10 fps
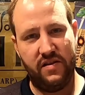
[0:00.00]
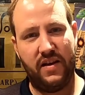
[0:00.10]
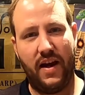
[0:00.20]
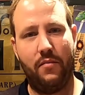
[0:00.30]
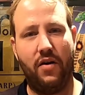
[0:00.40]
is
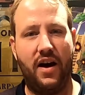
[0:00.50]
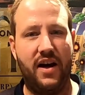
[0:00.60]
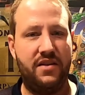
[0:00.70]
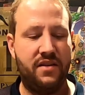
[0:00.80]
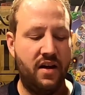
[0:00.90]
the same
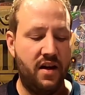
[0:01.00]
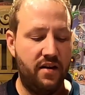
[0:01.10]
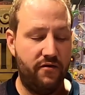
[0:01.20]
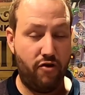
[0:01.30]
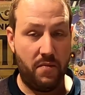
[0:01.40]
price.
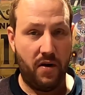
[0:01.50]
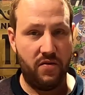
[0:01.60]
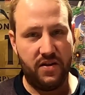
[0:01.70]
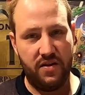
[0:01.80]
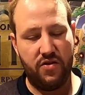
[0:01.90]
Free
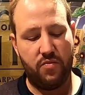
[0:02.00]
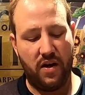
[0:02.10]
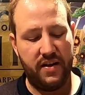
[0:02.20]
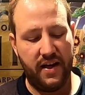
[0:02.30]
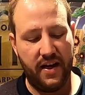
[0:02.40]
postage is what
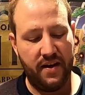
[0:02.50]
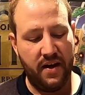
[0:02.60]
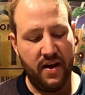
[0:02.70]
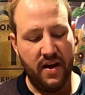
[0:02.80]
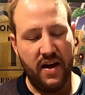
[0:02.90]
I did.
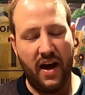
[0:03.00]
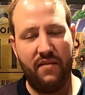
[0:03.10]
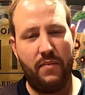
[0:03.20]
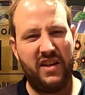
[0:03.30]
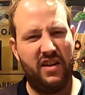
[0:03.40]

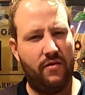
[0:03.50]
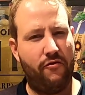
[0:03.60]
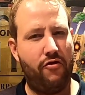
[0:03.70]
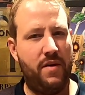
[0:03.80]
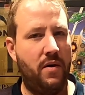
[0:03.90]
I've basically done
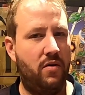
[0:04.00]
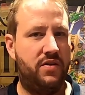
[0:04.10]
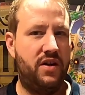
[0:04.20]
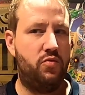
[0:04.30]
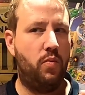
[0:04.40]
free
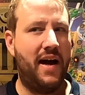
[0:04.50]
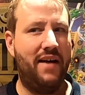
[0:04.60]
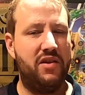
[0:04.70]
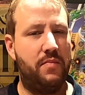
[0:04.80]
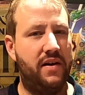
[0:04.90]
postage where
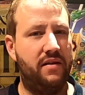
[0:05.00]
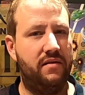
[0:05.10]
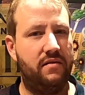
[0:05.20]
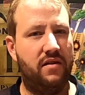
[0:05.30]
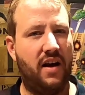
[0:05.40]
it's
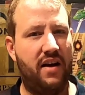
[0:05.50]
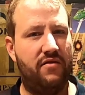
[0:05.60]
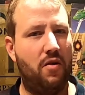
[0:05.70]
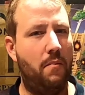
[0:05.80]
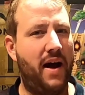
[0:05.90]
been kind of
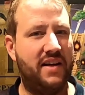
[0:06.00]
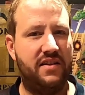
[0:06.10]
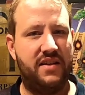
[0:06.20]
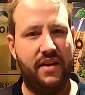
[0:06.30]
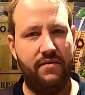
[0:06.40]

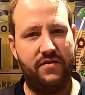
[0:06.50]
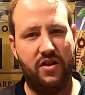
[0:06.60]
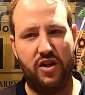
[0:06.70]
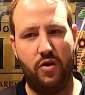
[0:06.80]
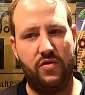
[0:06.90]
competitive to
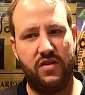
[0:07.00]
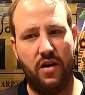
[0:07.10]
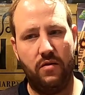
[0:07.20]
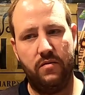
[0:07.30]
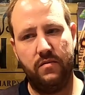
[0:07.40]
do
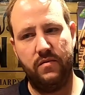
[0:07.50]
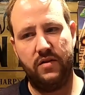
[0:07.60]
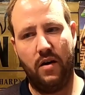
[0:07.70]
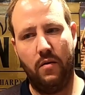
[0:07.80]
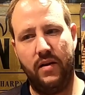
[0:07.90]
so.
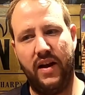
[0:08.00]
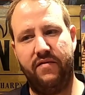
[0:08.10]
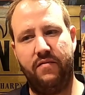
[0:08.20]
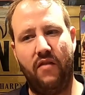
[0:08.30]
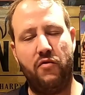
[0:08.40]
So
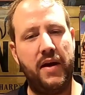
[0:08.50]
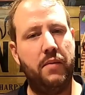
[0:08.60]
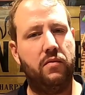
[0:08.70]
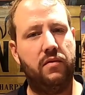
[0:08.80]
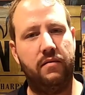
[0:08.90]
if other
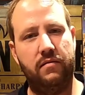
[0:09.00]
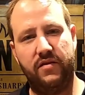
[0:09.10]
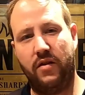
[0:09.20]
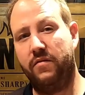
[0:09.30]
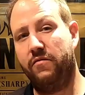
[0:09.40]
people have
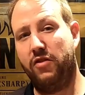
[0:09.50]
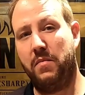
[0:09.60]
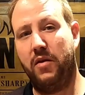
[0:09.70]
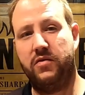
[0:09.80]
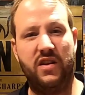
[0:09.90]
done free
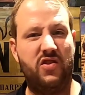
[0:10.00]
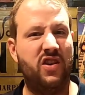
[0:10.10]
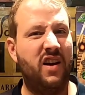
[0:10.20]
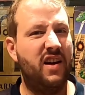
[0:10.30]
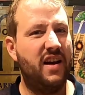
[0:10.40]
postage,
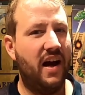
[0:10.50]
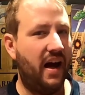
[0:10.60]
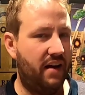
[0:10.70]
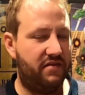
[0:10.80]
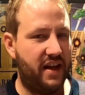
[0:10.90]

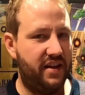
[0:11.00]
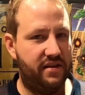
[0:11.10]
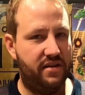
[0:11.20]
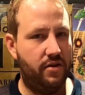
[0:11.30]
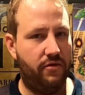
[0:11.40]
I've tended
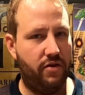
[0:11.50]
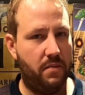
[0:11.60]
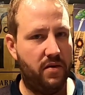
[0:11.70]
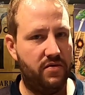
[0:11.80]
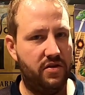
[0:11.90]
to do free
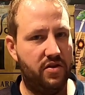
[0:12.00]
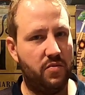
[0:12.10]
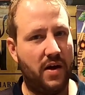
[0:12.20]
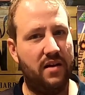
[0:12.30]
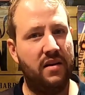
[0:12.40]
postage as
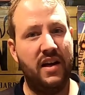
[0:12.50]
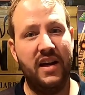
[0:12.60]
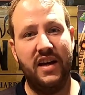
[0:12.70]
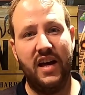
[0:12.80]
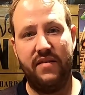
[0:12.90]
well.
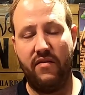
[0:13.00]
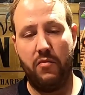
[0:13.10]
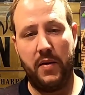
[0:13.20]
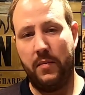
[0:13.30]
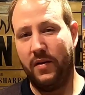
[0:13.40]
If other
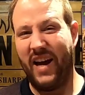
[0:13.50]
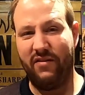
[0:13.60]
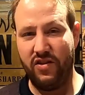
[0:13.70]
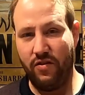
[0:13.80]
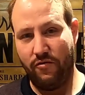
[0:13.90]
people
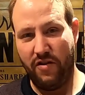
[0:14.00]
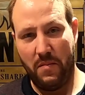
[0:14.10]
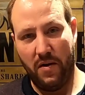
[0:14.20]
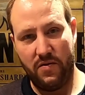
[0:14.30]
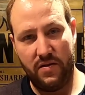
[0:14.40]
haven't done free
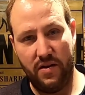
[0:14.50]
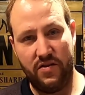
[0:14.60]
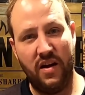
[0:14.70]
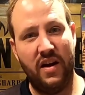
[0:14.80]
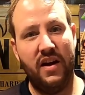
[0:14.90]

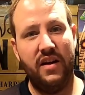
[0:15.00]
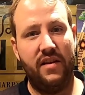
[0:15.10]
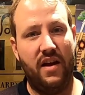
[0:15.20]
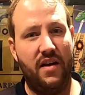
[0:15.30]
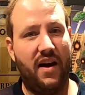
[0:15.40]
postage,
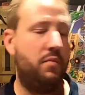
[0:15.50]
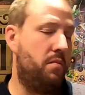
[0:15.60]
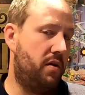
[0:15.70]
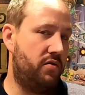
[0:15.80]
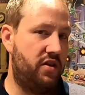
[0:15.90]
then I
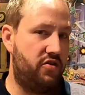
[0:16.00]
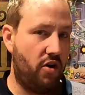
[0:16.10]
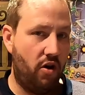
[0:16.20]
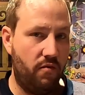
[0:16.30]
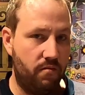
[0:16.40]
put postage
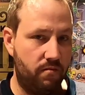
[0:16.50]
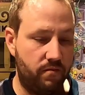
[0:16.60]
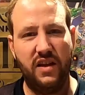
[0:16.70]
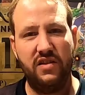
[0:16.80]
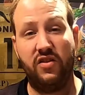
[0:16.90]
on.
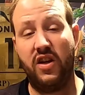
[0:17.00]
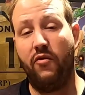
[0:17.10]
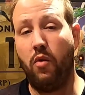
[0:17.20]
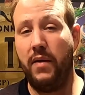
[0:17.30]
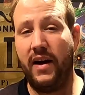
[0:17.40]
So it's another
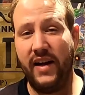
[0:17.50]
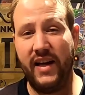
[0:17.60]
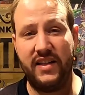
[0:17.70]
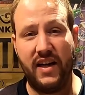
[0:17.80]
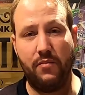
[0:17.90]

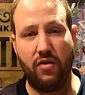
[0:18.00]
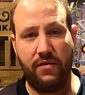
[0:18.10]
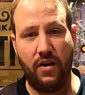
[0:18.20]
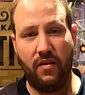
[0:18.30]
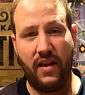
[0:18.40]
£1.89
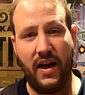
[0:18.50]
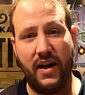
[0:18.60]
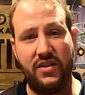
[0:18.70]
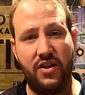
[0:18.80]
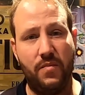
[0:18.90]
profit on that
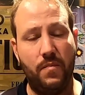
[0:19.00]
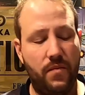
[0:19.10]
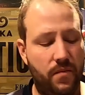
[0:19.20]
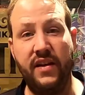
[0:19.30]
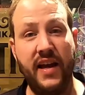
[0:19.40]
item.
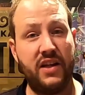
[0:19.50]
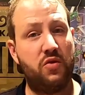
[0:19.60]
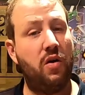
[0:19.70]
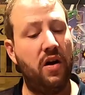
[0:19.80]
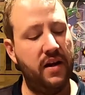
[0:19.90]
The next
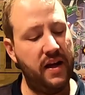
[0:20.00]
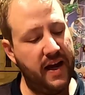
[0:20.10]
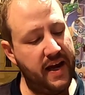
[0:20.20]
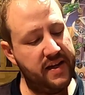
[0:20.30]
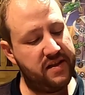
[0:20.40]
one
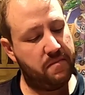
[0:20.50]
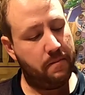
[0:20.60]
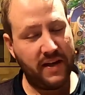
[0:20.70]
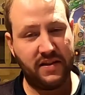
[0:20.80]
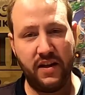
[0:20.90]
is
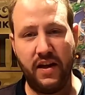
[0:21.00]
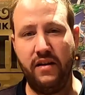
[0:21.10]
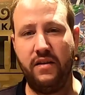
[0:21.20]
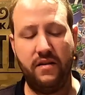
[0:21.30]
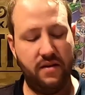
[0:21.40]

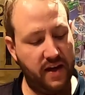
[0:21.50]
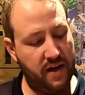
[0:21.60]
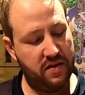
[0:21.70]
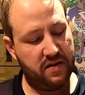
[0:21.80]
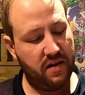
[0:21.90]
better.
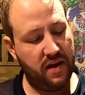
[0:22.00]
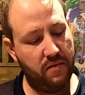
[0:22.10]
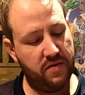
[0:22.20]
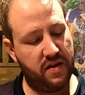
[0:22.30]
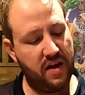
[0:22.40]
It's It
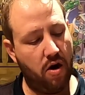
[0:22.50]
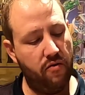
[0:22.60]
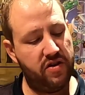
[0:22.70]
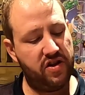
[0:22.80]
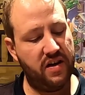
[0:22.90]
was the
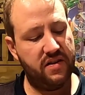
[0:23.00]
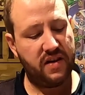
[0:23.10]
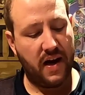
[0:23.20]
Origins